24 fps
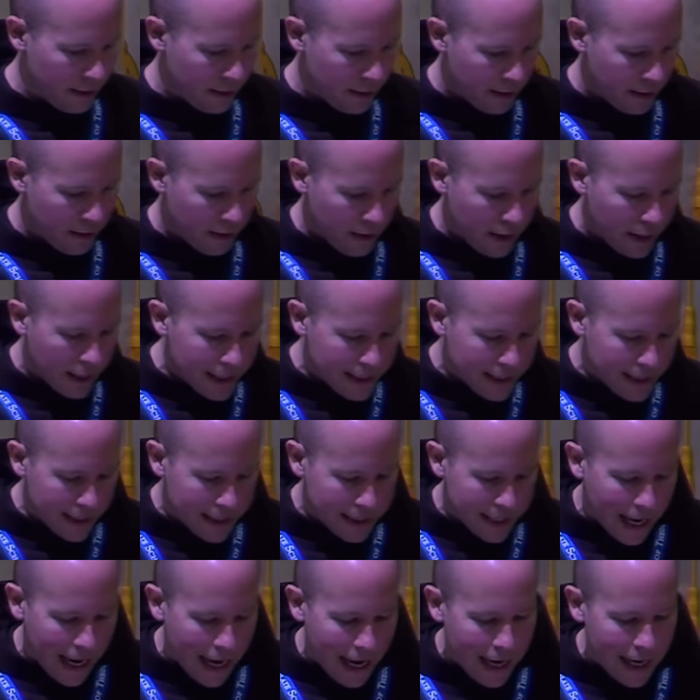It is the
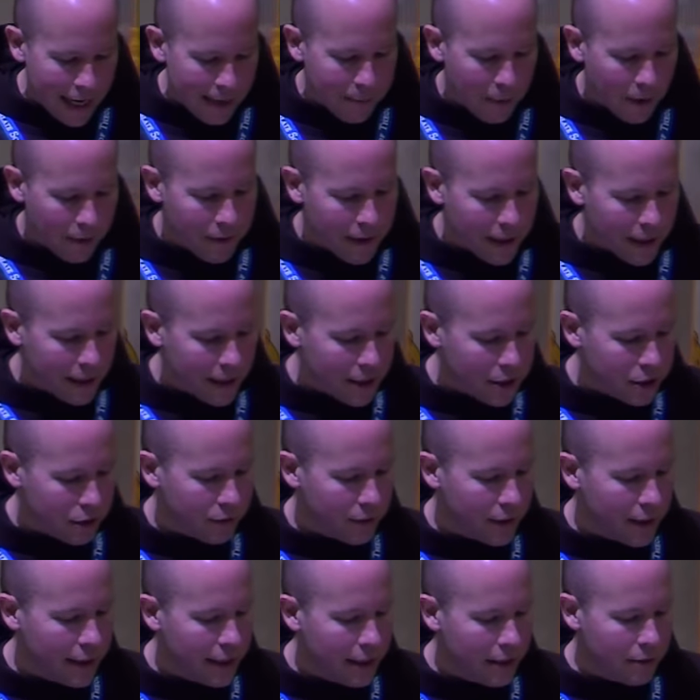time of the initial
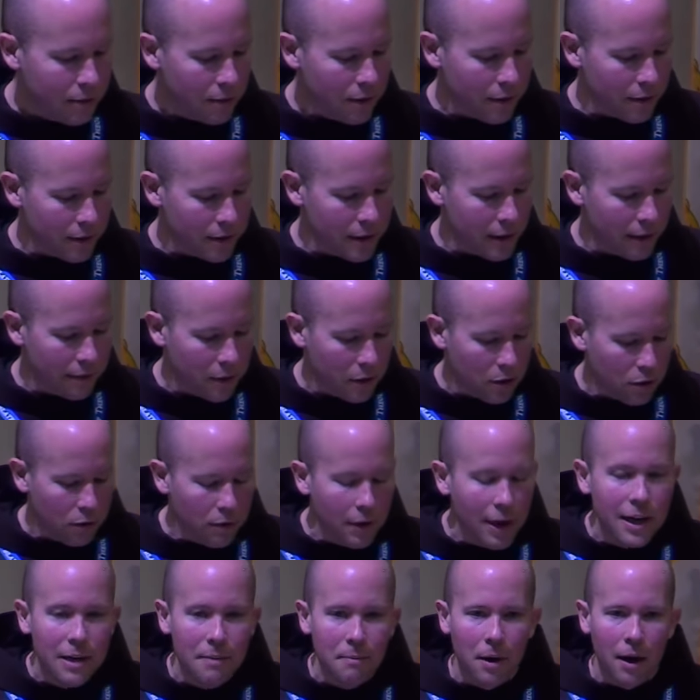hearers of the
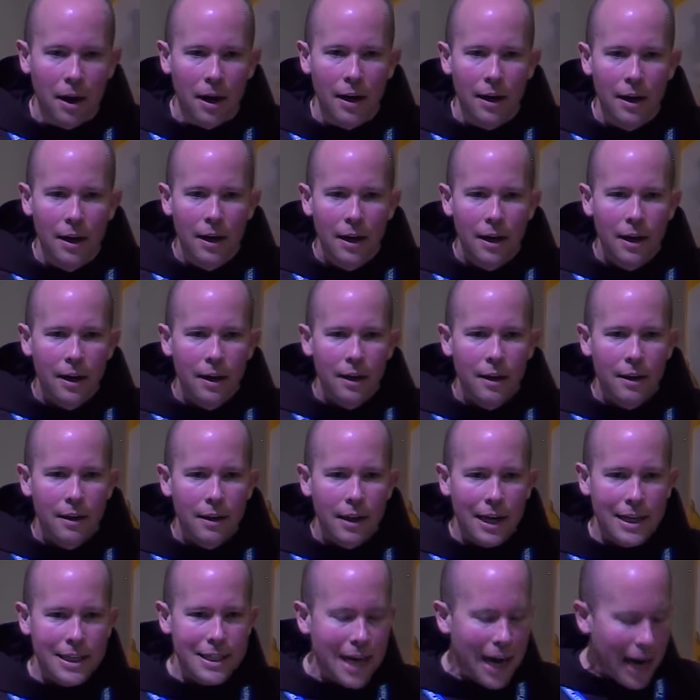kerygma, that
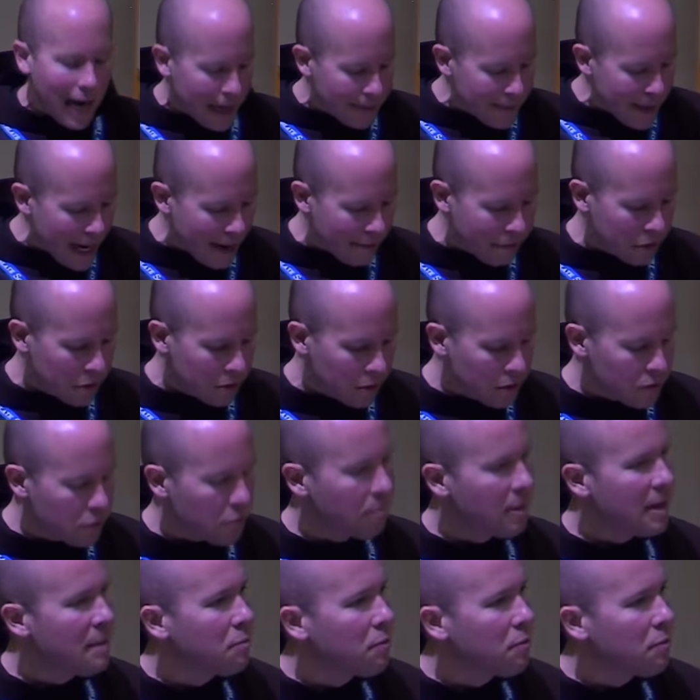that time afterwards where people are